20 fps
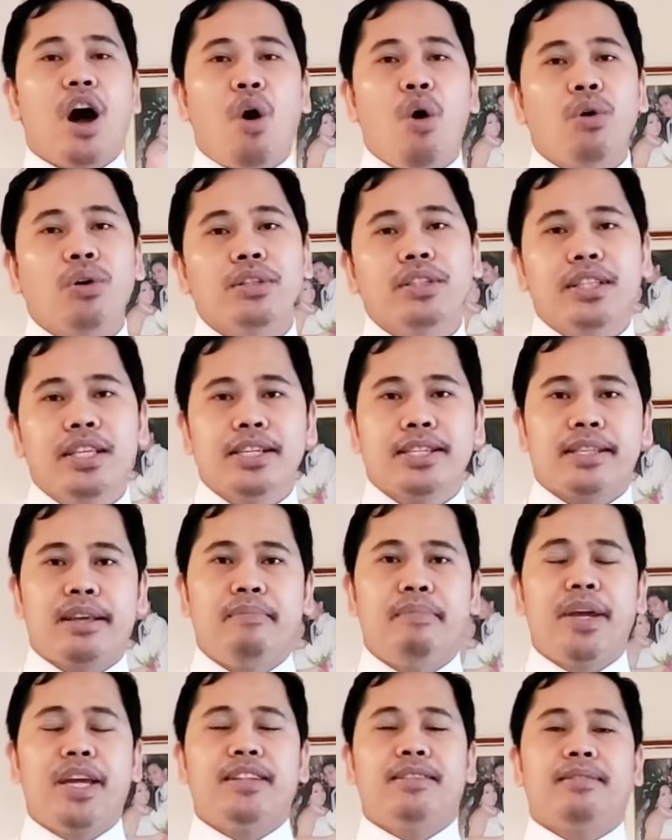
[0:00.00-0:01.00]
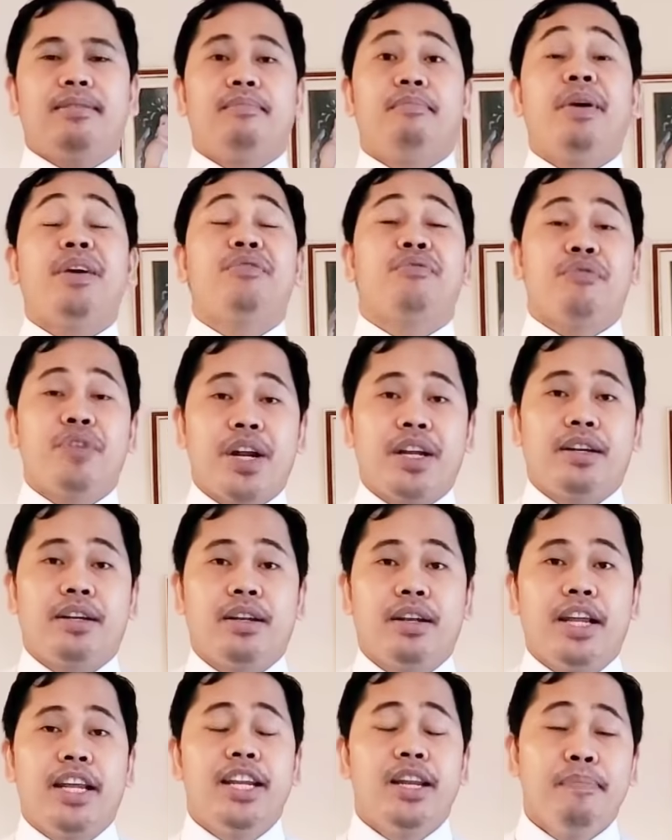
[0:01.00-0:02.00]
Old Testament, my friend,
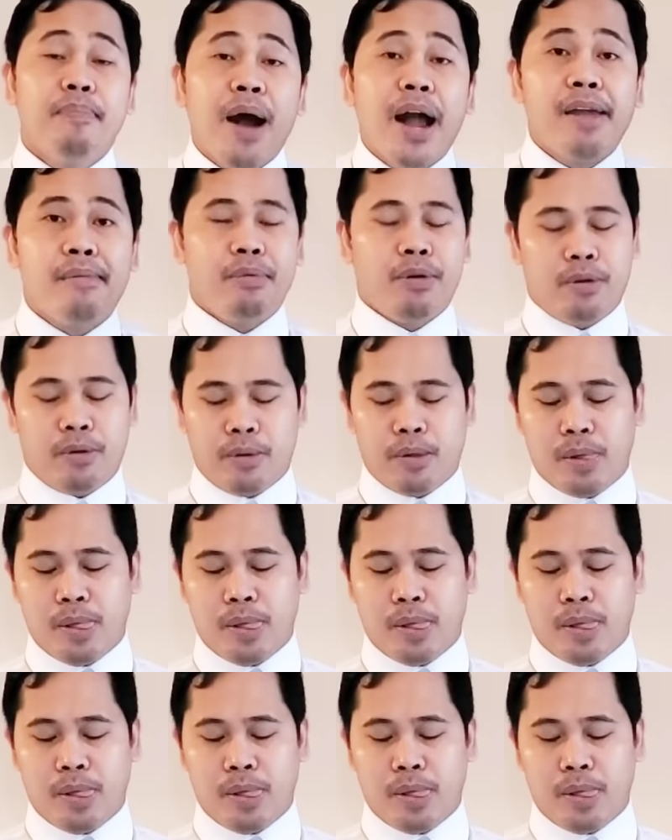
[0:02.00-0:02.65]
in the Bible,